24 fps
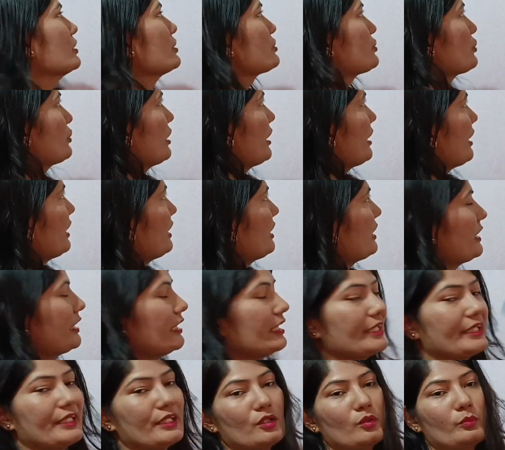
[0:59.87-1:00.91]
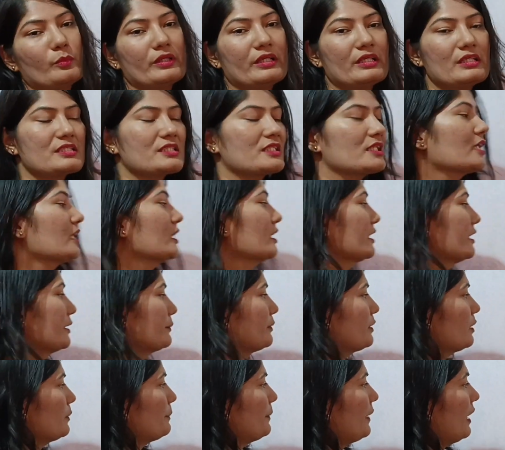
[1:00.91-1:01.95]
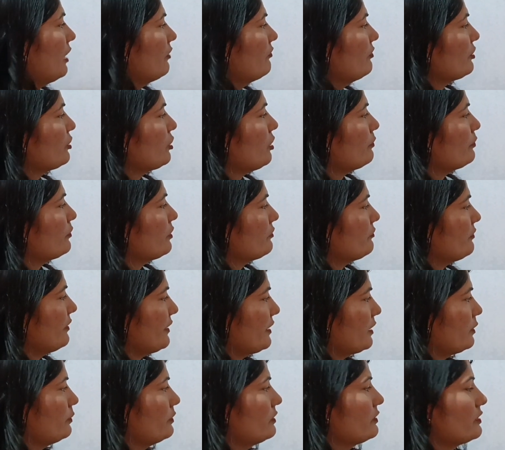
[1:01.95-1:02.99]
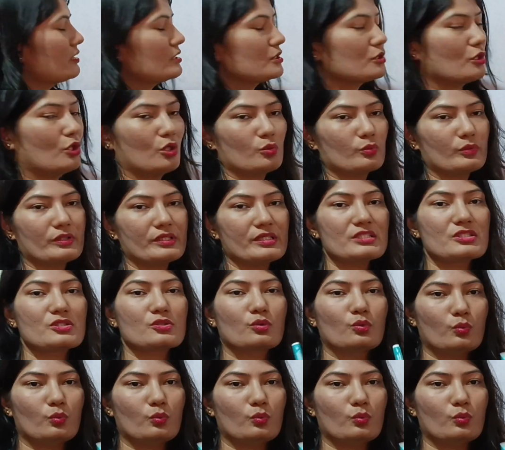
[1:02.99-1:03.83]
So here linear means if the power of the variable is always